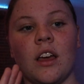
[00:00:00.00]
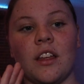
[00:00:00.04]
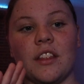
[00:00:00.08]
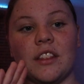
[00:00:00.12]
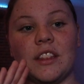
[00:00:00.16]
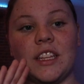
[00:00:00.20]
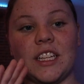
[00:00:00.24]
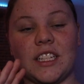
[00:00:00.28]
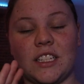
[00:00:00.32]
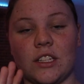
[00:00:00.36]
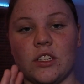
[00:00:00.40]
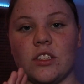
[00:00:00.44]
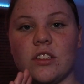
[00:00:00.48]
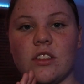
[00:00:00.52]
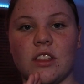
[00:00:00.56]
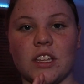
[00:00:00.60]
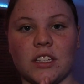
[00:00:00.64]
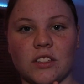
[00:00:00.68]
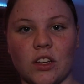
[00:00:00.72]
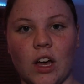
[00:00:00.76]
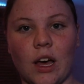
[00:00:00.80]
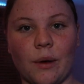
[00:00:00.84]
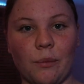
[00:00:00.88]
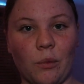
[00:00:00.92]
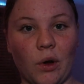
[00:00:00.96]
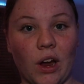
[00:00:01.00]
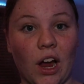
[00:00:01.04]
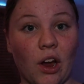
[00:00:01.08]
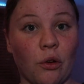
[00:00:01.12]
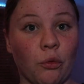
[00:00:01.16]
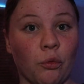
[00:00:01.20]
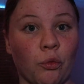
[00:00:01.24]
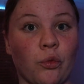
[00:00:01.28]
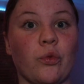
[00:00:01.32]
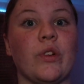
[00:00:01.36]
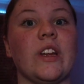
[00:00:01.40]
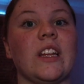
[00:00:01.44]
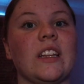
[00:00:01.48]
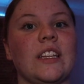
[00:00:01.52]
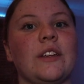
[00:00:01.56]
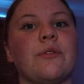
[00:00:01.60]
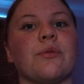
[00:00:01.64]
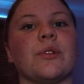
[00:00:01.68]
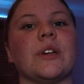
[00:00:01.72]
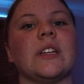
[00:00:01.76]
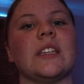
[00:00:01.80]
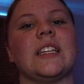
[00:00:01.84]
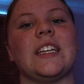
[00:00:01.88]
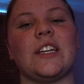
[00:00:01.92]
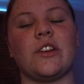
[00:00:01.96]
this is the time where I really,
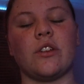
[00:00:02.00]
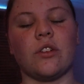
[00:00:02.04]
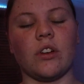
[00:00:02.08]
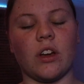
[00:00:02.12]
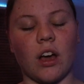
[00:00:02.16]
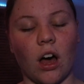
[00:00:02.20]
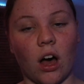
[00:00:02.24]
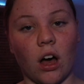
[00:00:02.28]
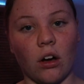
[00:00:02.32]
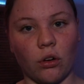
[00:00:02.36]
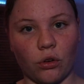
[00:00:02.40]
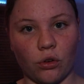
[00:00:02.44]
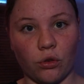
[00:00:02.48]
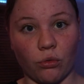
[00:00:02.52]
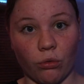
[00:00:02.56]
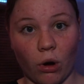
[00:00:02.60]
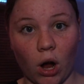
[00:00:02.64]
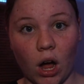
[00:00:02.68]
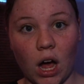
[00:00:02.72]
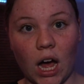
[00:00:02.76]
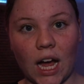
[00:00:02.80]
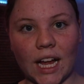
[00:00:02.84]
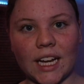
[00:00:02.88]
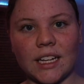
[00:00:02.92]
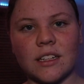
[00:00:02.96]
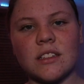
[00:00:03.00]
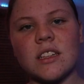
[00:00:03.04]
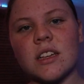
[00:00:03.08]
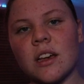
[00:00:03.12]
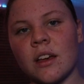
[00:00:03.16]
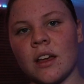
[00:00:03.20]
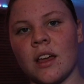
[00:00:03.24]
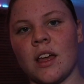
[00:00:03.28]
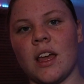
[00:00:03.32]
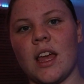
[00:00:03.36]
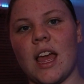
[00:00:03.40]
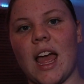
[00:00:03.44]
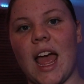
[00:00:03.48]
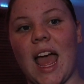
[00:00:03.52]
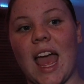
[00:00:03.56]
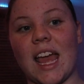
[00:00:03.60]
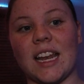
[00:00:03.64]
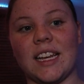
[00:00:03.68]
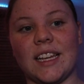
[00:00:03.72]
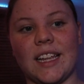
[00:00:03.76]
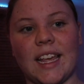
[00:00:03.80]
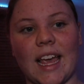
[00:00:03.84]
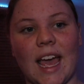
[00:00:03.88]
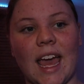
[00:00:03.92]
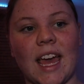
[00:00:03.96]
really grind
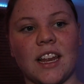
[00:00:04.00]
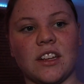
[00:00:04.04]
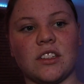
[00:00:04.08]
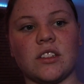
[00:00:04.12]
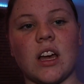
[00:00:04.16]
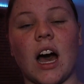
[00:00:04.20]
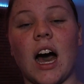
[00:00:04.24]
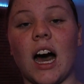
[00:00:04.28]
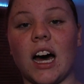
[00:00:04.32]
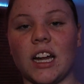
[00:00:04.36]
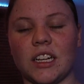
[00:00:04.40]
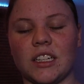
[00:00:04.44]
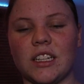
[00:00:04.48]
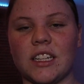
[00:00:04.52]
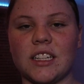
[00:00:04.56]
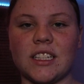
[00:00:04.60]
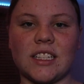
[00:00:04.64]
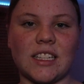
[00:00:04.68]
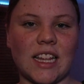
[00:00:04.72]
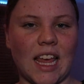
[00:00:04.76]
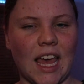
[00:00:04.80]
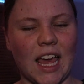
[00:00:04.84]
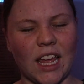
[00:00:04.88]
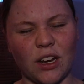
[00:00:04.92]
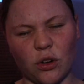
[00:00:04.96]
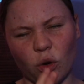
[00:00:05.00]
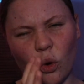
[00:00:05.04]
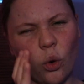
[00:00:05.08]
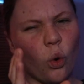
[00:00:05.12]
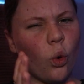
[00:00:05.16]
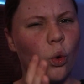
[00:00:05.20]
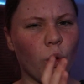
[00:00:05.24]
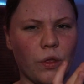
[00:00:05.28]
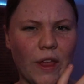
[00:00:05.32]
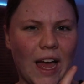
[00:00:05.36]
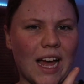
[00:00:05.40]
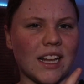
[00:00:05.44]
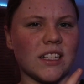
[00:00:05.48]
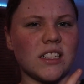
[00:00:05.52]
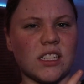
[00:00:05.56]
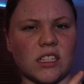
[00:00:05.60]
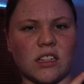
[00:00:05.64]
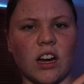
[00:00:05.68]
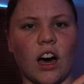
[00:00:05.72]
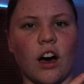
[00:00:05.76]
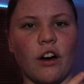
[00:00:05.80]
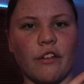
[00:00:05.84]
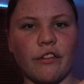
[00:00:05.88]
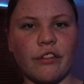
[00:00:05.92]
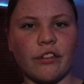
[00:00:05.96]
and get to understand all that
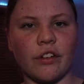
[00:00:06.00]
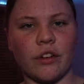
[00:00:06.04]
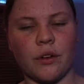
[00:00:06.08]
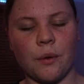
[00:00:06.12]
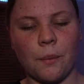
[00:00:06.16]
stuff.